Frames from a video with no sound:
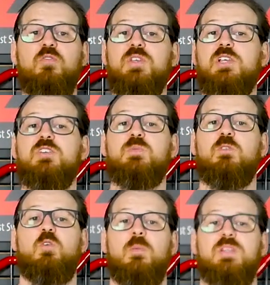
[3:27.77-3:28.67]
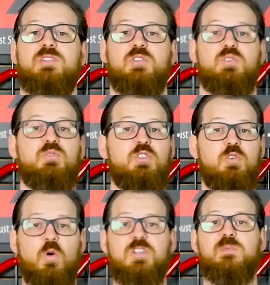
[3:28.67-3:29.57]
vehicle's performance to suit
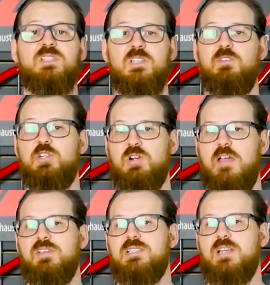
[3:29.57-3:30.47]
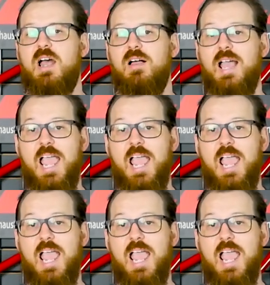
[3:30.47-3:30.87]
your specific driving style